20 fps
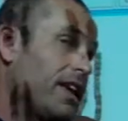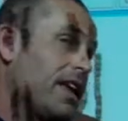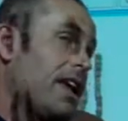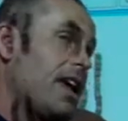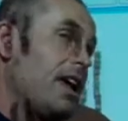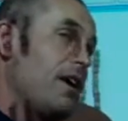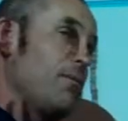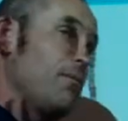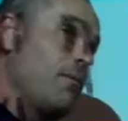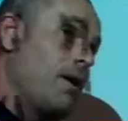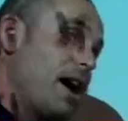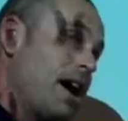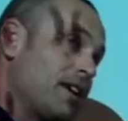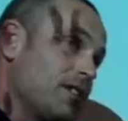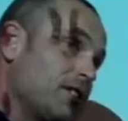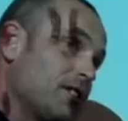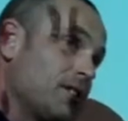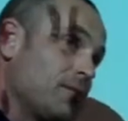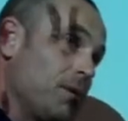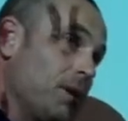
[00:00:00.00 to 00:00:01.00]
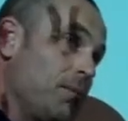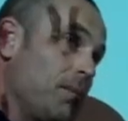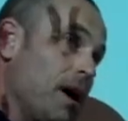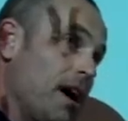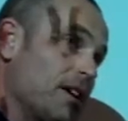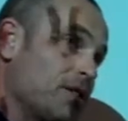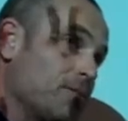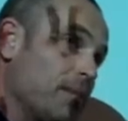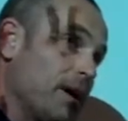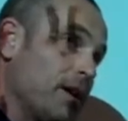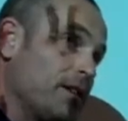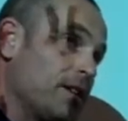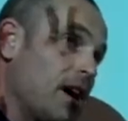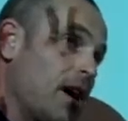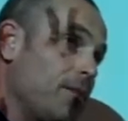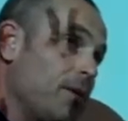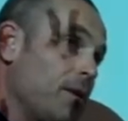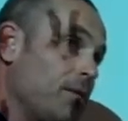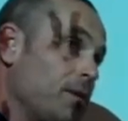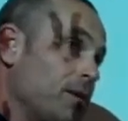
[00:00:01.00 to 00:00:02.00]
can't be masked by a
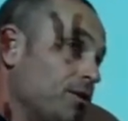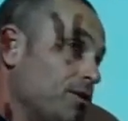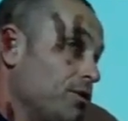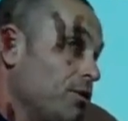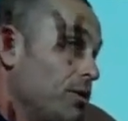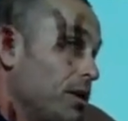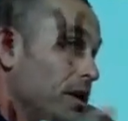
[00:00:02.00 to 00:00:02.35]
dominant because you're